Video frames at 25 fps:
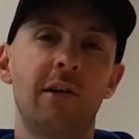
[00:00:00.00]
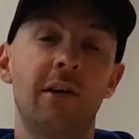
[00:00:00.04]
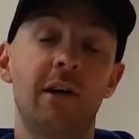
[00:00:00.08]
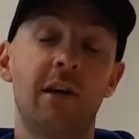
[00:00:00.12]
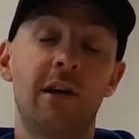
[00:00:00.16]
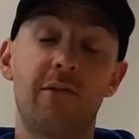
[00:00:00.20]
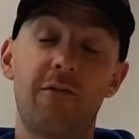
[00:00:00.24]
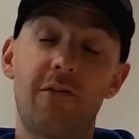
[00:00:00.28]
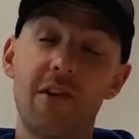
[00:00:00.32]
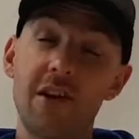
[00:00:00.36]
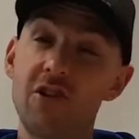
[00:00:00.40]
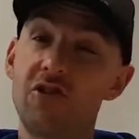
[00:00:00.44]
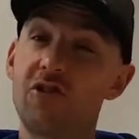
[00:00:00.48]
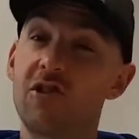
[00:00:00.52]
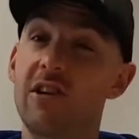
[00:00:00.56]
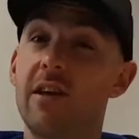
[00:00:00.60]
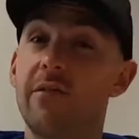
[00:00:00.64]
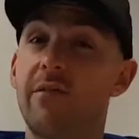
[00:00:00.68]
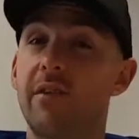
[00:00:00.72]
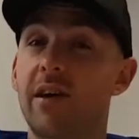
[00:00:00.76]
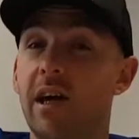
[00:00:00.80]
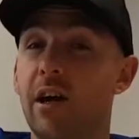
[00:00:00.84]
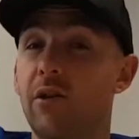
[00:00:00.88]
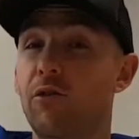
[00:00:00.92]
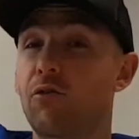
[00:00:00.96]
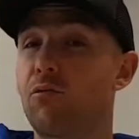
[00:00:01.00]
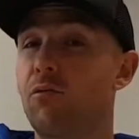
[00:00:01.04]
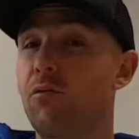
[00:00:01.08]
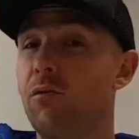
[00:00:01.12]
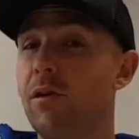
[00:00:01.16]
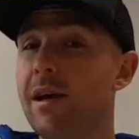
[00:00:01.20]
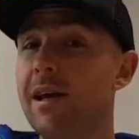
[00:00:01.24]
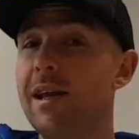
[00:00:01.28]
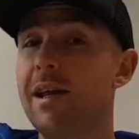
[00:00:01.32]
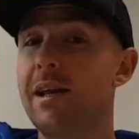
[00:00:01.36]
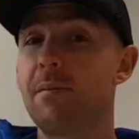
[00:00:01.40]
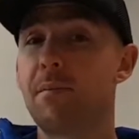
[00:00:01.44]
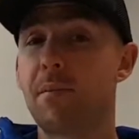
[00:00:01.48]
And eventually, if it gets
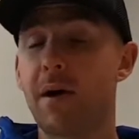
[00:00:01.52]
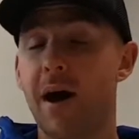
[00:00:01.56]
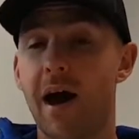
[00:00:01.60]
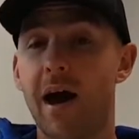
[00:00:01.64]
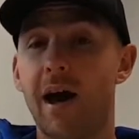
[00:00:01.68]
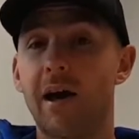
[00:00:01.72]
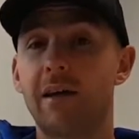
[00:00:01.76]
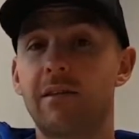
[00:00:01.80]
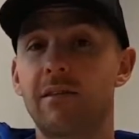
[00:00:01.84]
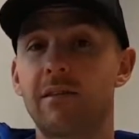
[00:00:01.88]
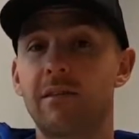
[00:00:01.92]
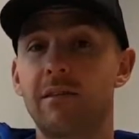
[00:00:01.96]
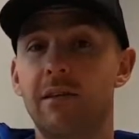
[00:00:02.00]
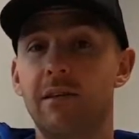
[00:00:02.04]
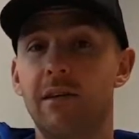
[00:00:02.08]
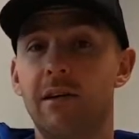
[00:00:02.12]
really bad,